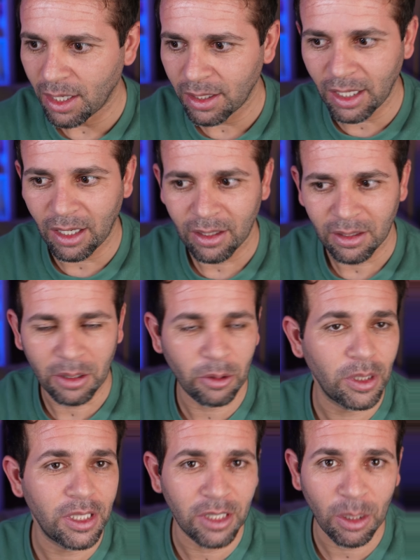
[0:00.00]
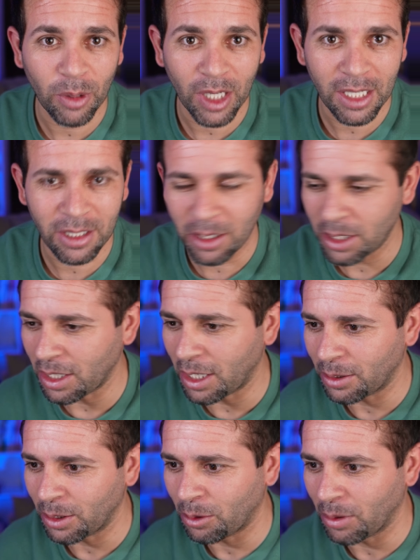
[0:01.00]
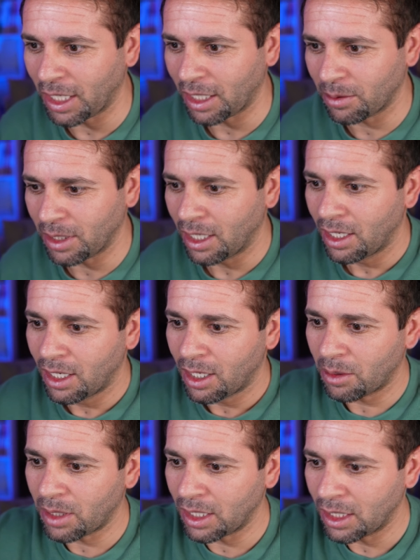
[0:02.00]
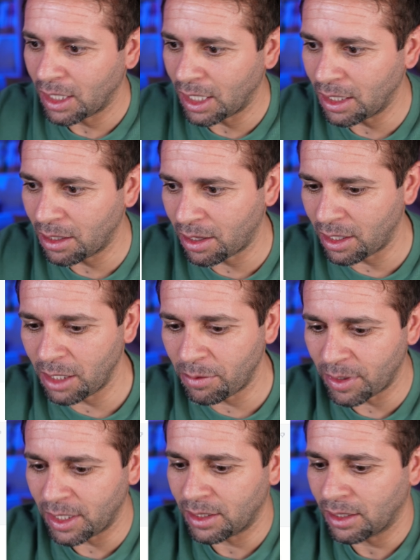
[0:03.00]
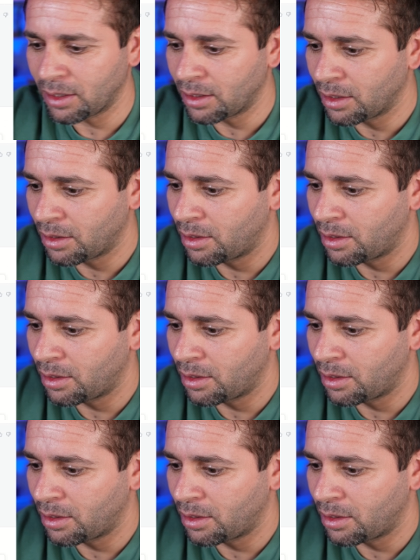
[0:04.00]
Yeah, already summarized in this article, like, okay, in three phrases.